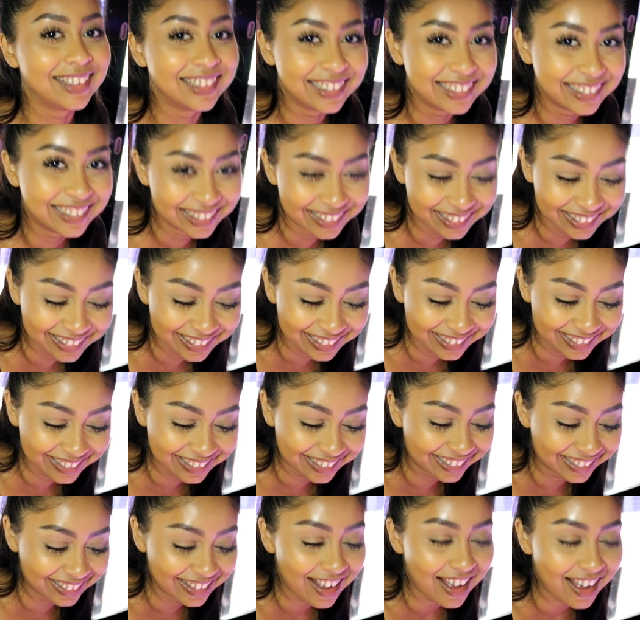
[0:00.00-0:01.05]
I
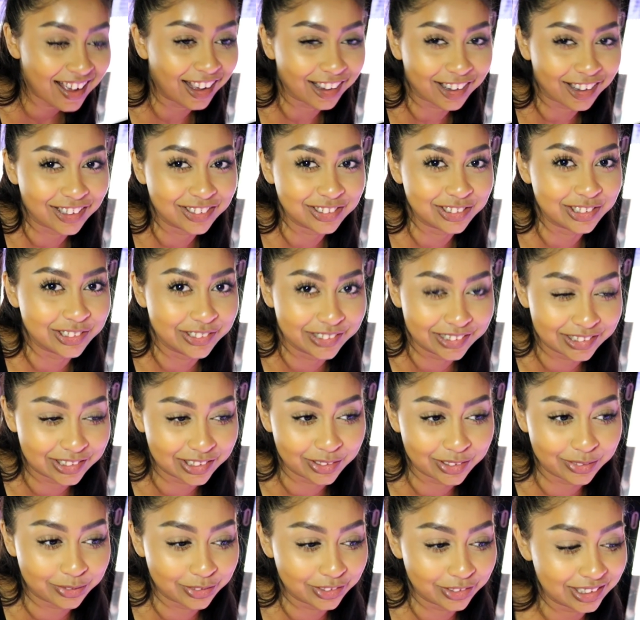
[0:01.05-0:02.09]
can't do it to
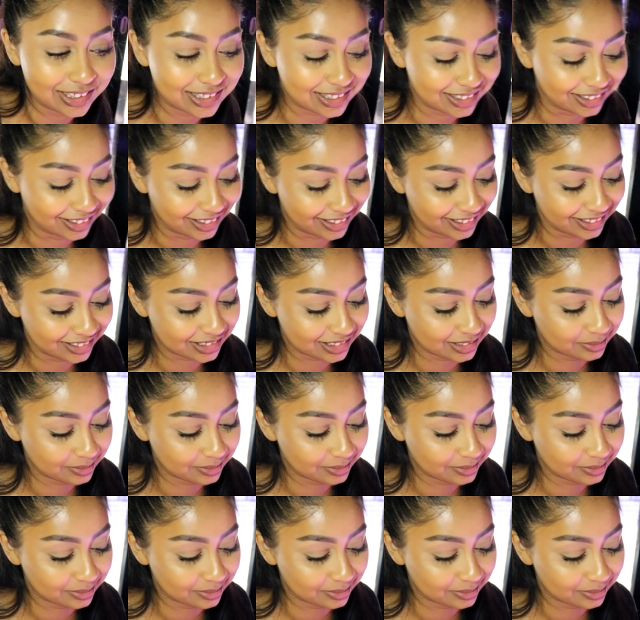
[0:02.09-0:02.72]
the fullest, guys.